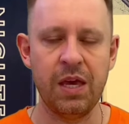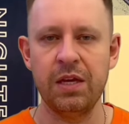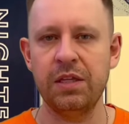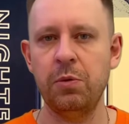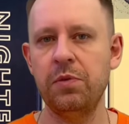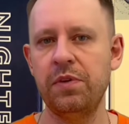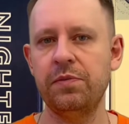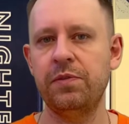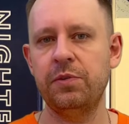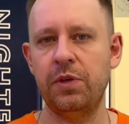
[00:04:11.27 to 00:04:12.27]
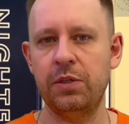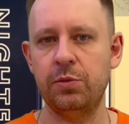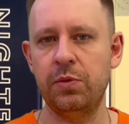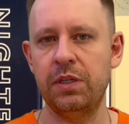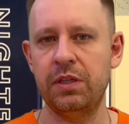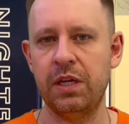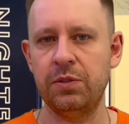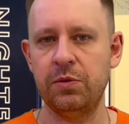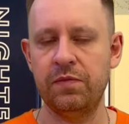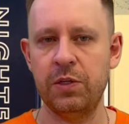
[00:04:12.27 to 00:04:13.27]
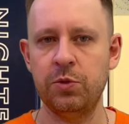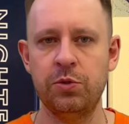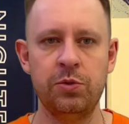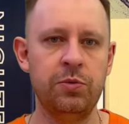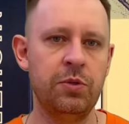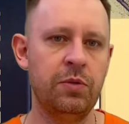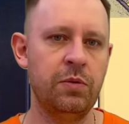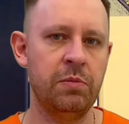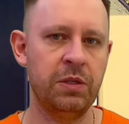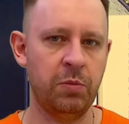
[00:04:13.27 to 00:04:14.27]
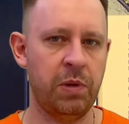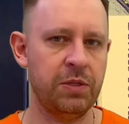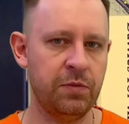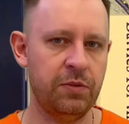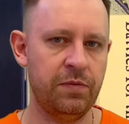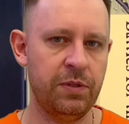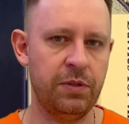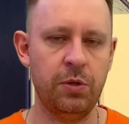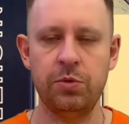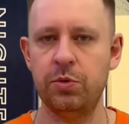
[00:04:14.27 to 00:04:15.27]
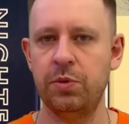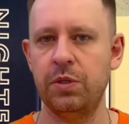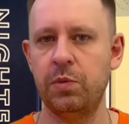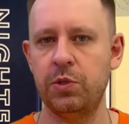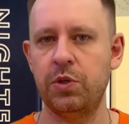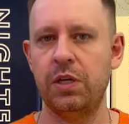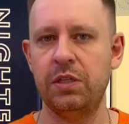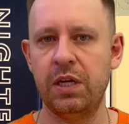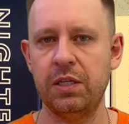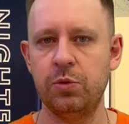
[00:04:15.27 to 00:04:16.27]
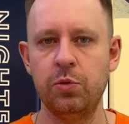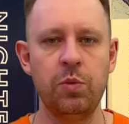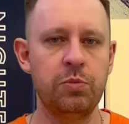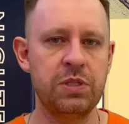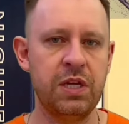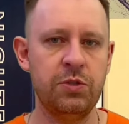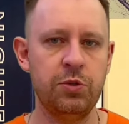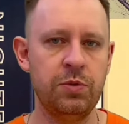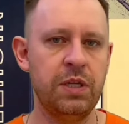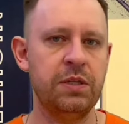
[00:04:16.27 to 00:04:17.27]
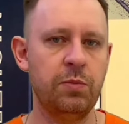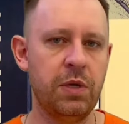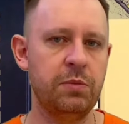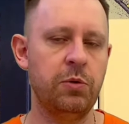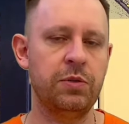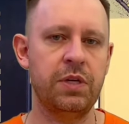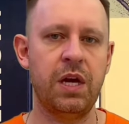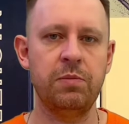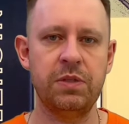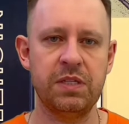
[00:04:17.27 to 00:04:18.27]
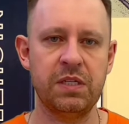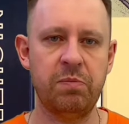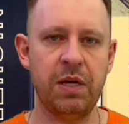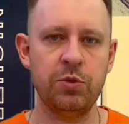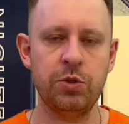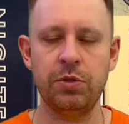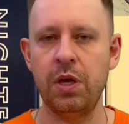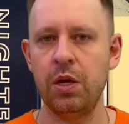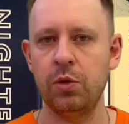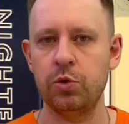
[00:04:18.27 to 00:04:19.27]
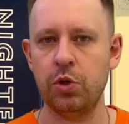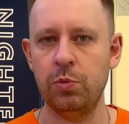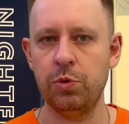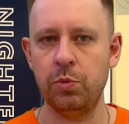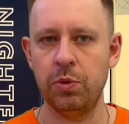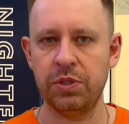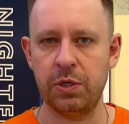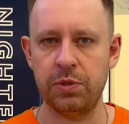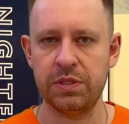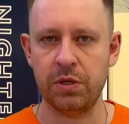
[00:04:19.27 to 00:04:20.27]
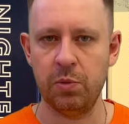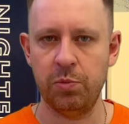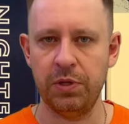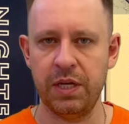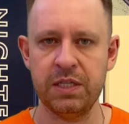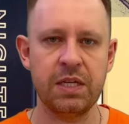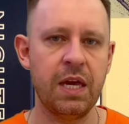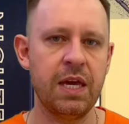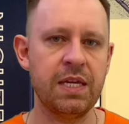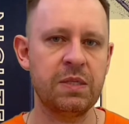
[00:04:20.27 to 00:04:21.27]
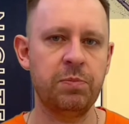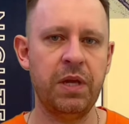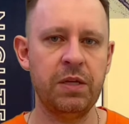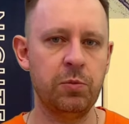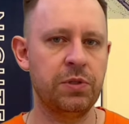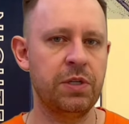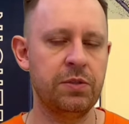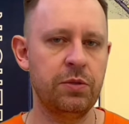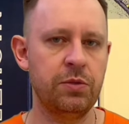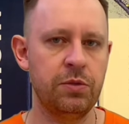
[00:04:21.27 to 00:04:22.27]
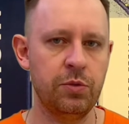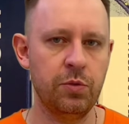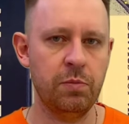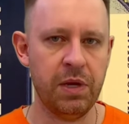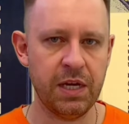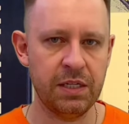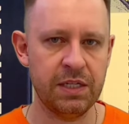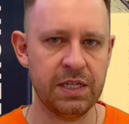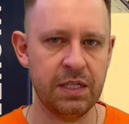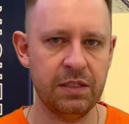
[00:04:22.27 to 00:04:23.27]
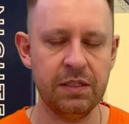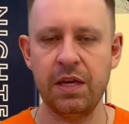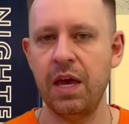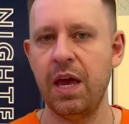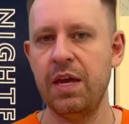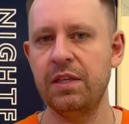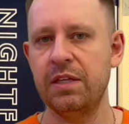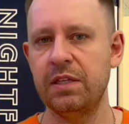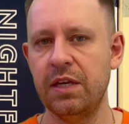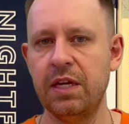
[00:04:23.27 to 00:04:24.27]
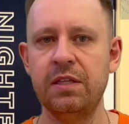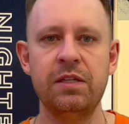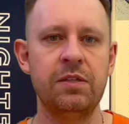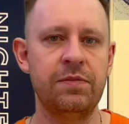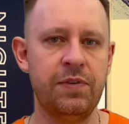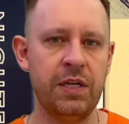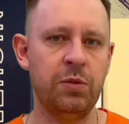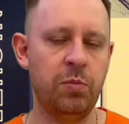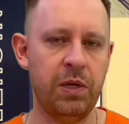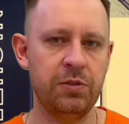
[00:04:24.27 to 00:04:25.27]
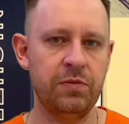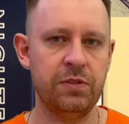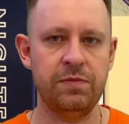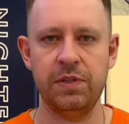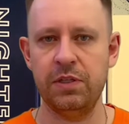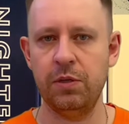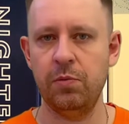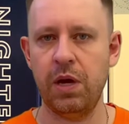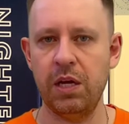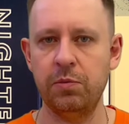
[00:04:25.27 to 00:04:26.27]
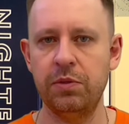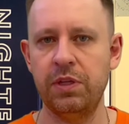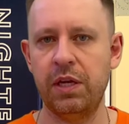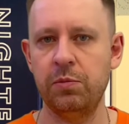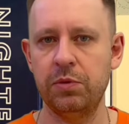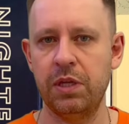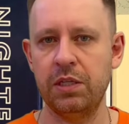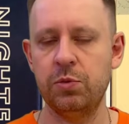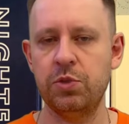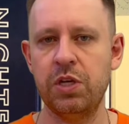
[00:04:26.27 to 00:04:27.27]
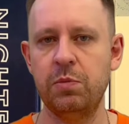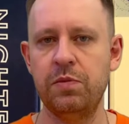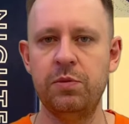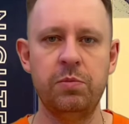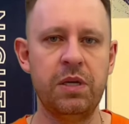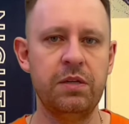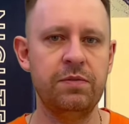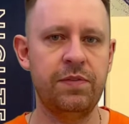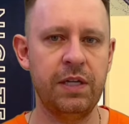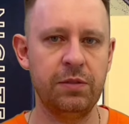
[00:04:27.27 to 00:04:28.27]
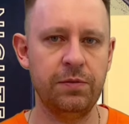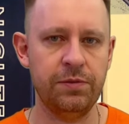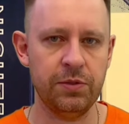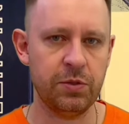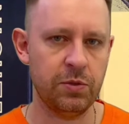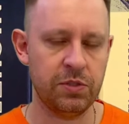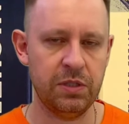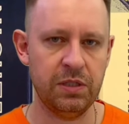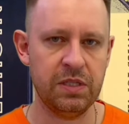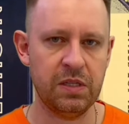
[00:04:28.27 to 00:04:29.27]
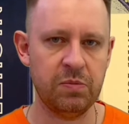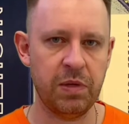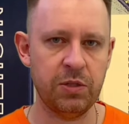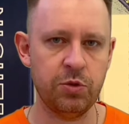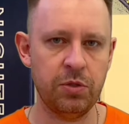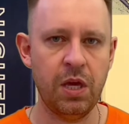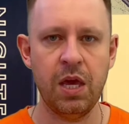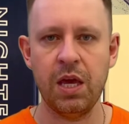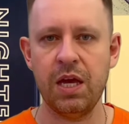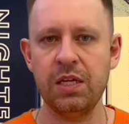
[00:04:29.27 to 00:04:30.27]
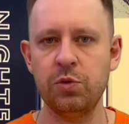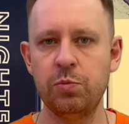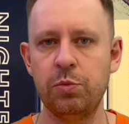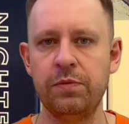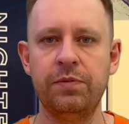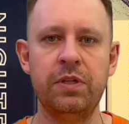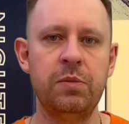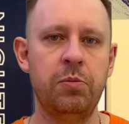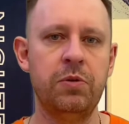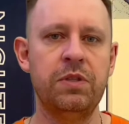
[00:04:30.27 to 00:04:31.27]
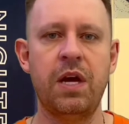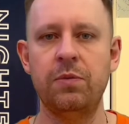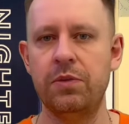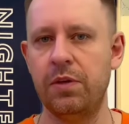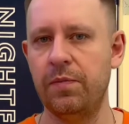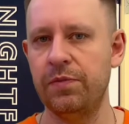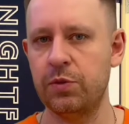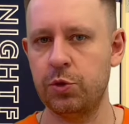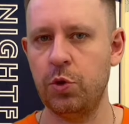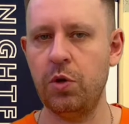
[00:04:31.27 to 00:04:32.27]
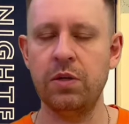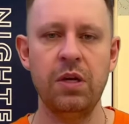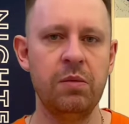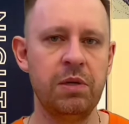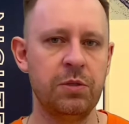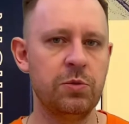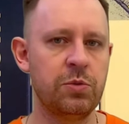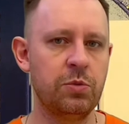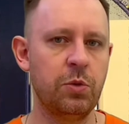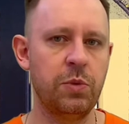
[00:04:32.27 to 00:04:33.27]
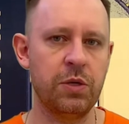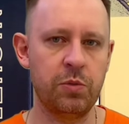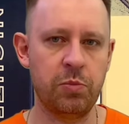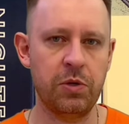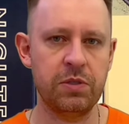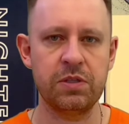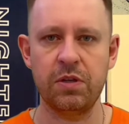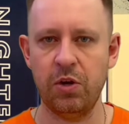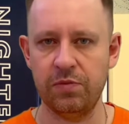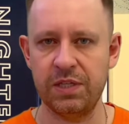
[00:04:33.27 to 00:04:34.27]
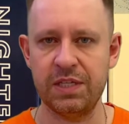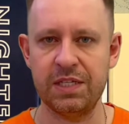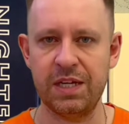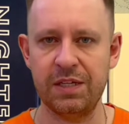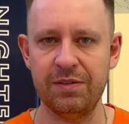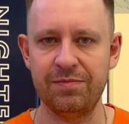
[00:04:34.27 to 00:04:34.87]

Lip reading: Now, without further ado, I'd like to invite you to the middle part of the video, during which I'd like to present you yet one more time this expansion, show you what are its components, explain what are the new mechanics added, and in the end, in the final part of this video, I would like to share with you my final thoughts concerning this expansion and to briefly point out the strong but also the weaker points of this design.